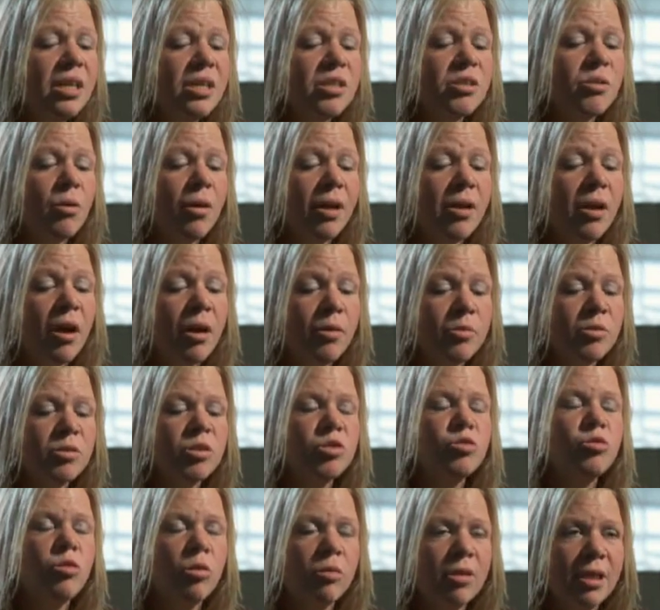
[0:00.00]
So I would
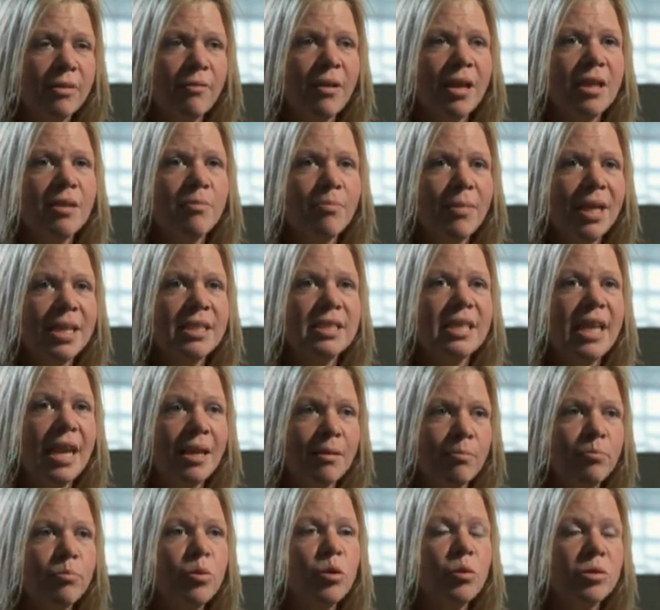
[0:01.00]
strongly recommend
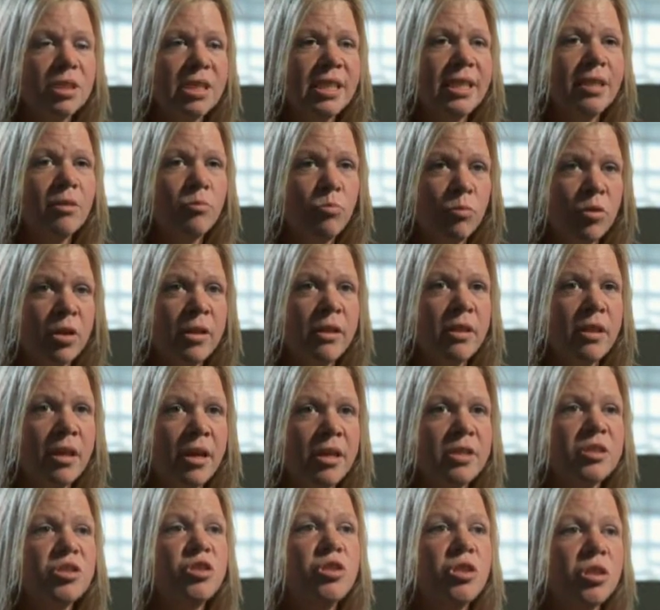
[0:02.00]
getting booked in on one of
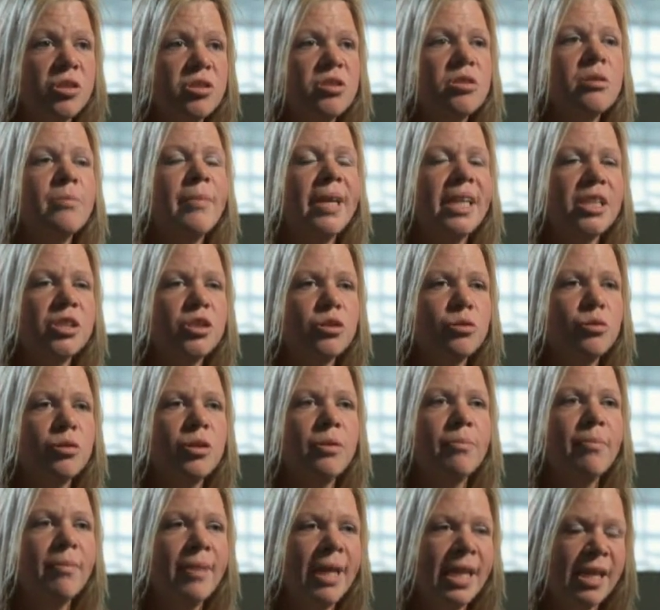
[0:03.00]
those just to make sure
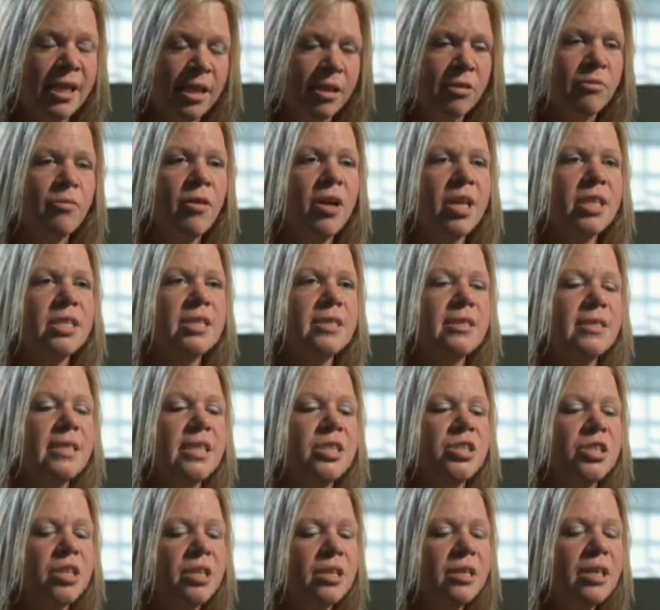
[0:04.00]
you're making the right
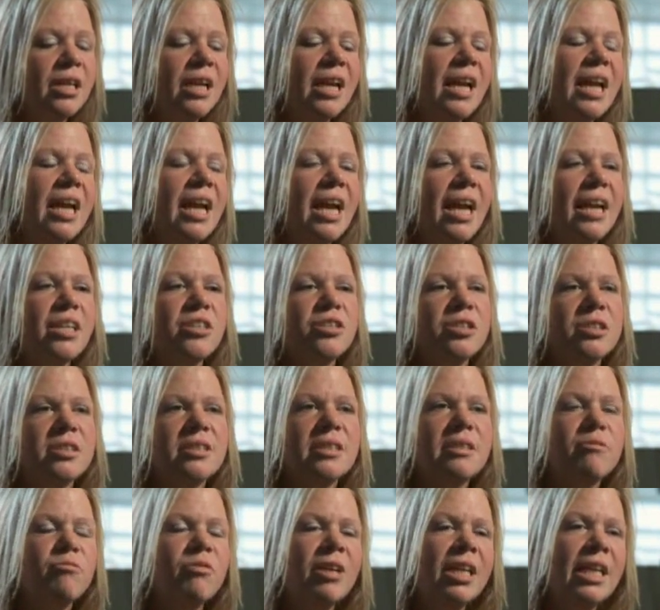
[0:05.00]
decision and
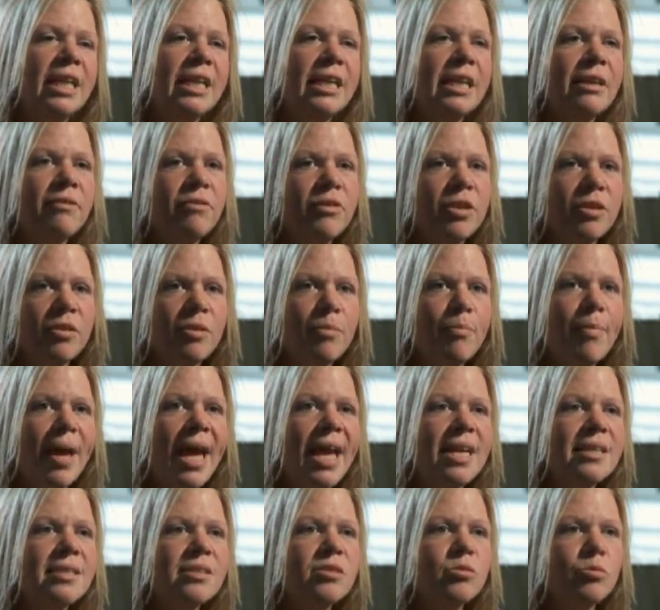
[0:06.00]
just really give you the
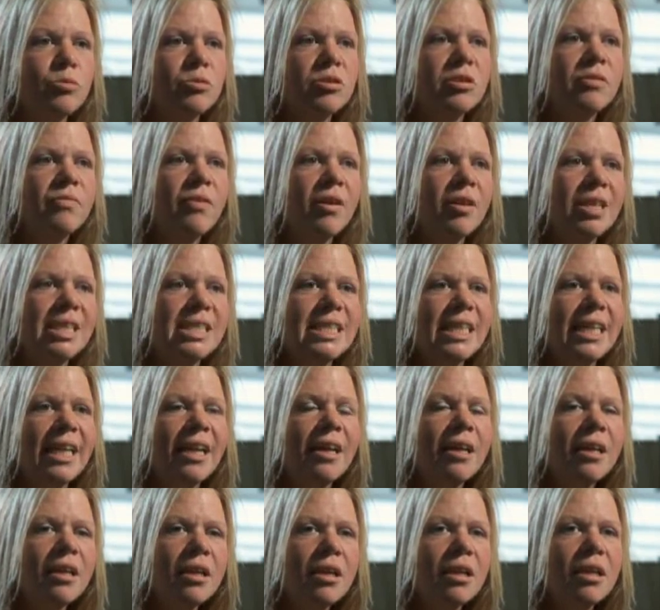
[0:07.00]
best sort of
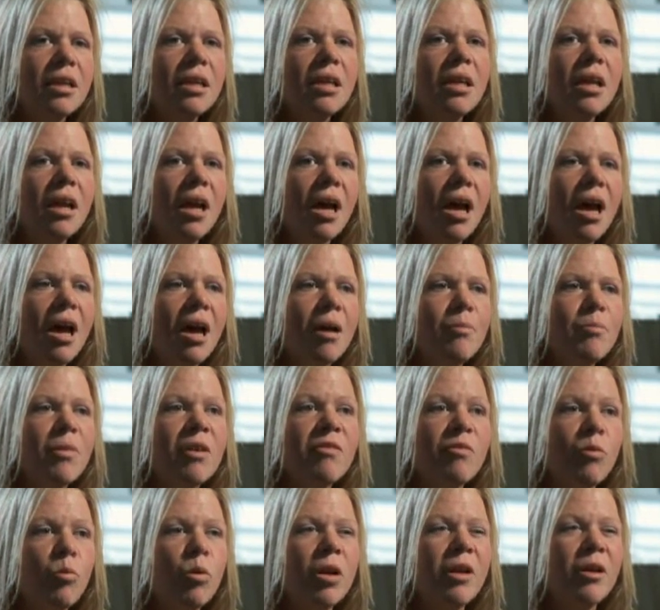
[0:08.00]
idea
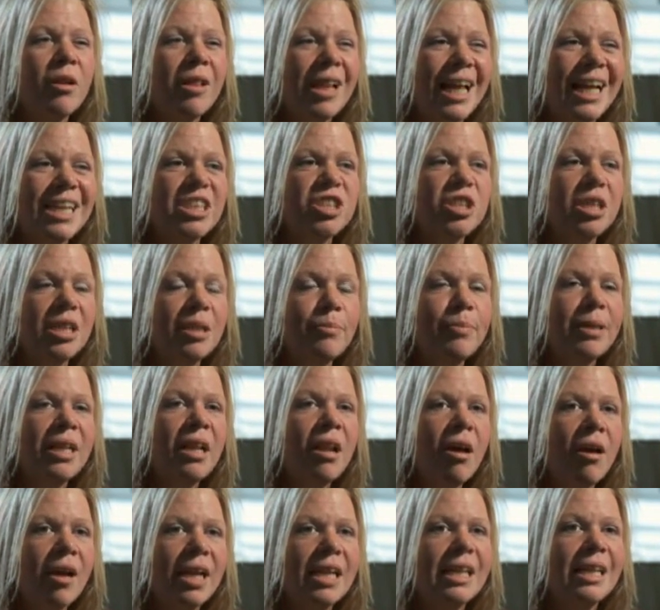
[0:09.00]
of what it'll actually be
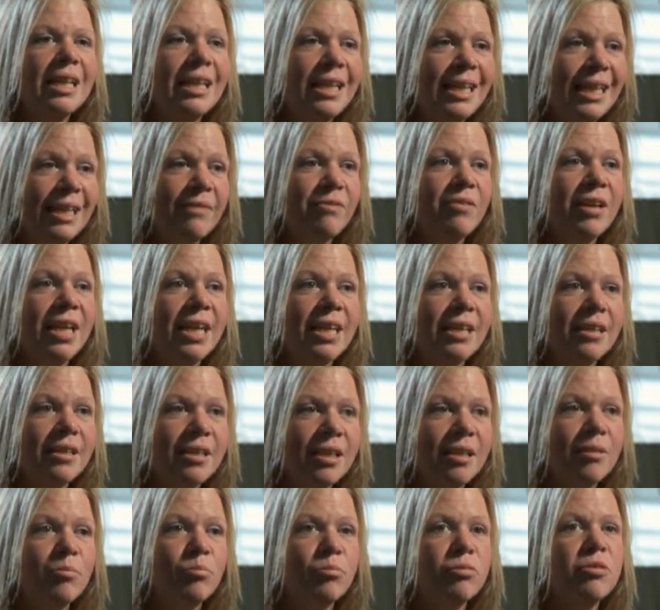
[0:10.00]
like living
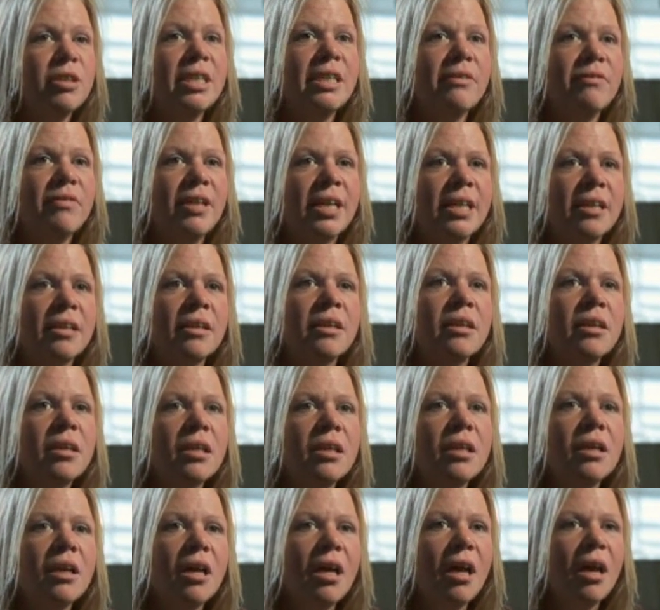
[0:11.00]
and breathing
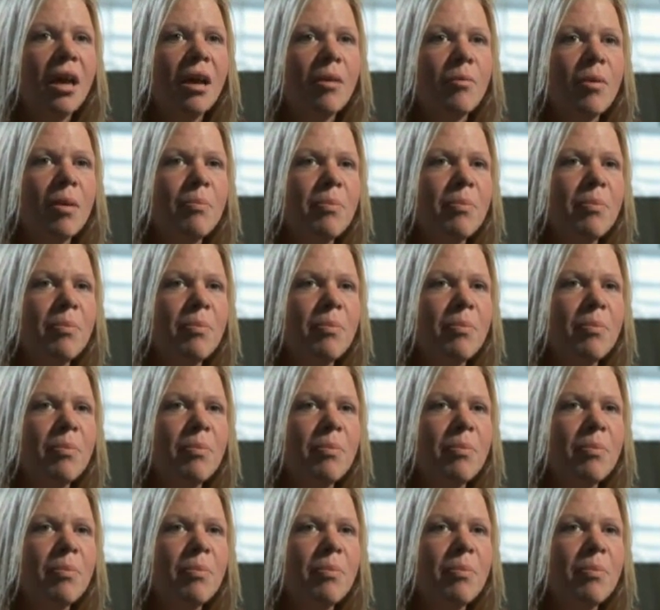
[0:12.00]
a